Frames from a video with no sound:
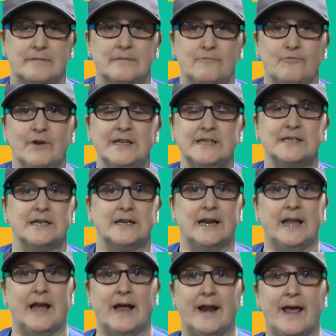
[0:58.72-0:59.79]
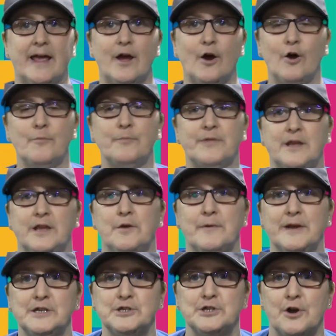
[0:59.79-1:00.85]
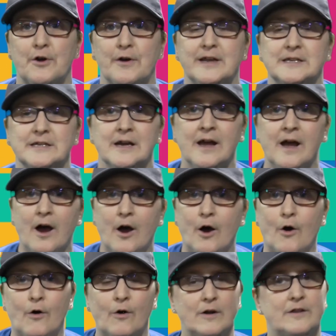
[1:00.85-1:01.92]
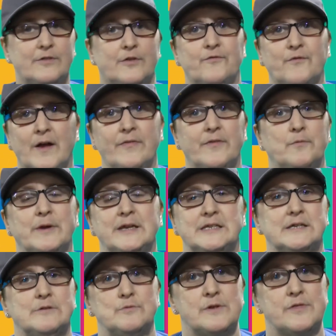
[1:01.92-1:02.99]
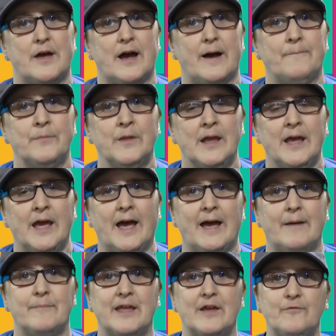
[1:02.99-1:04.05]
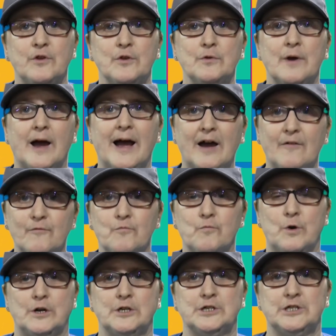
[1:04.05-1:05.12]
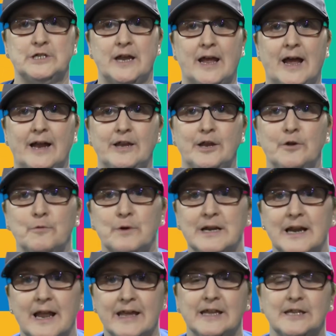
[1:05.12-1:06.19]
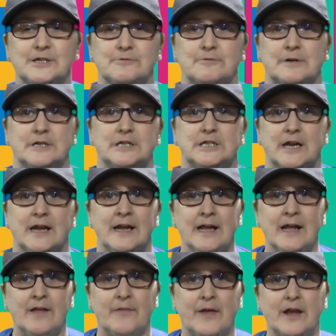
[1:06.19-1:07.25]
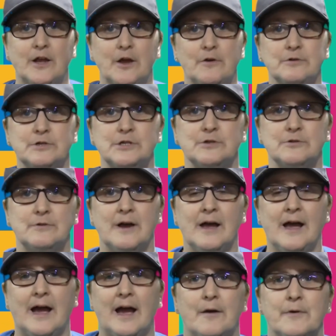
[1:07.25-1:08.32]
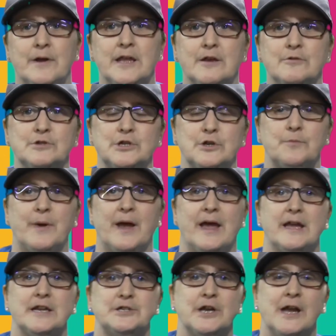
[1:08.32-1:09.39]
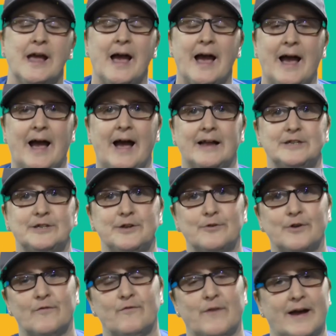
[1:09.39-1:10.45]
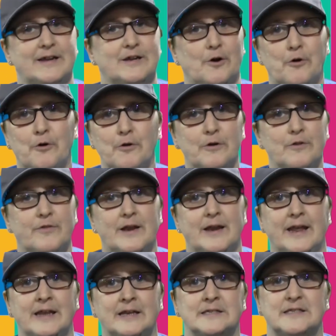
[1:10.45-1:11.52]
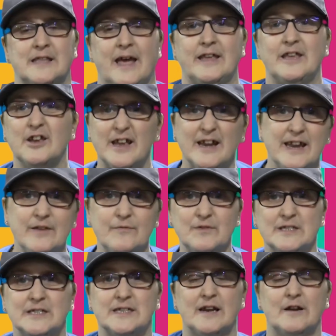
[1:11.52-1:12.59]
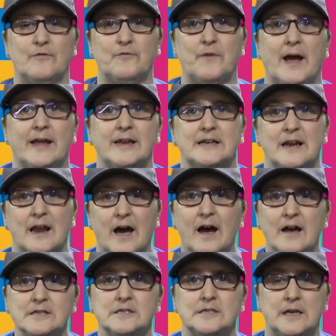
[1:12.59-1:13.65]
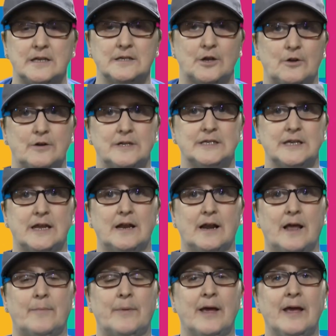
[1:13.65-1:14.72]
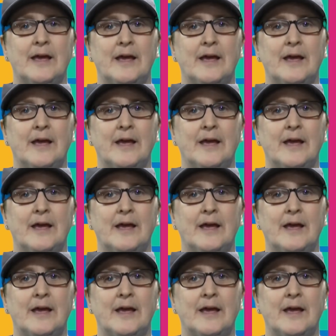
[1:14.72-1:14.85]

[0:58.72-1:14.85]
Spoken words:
recently, and I hope that you enjoyed all of the fun that we did with that. If you haven't watched it and you would like to watch it, then go to our YouTube page and you can find all the links there. You can even still find last year's holiday club